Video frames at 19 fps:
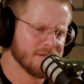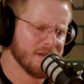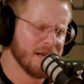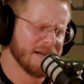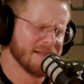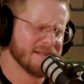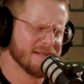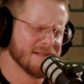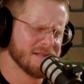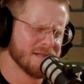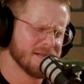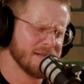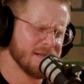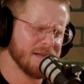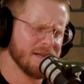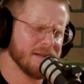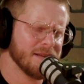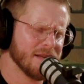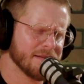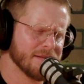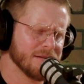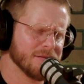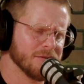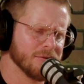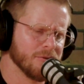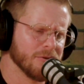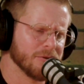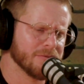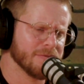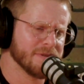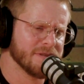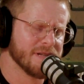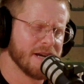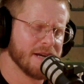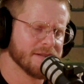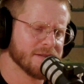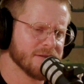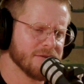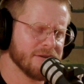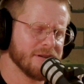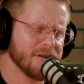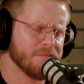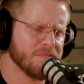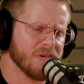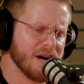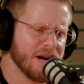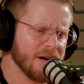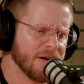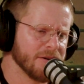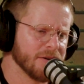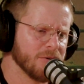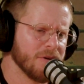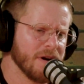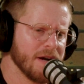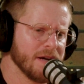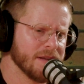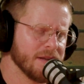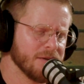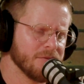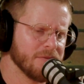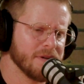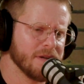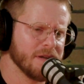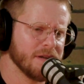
like to see that the Lord was answering a prayer in a way that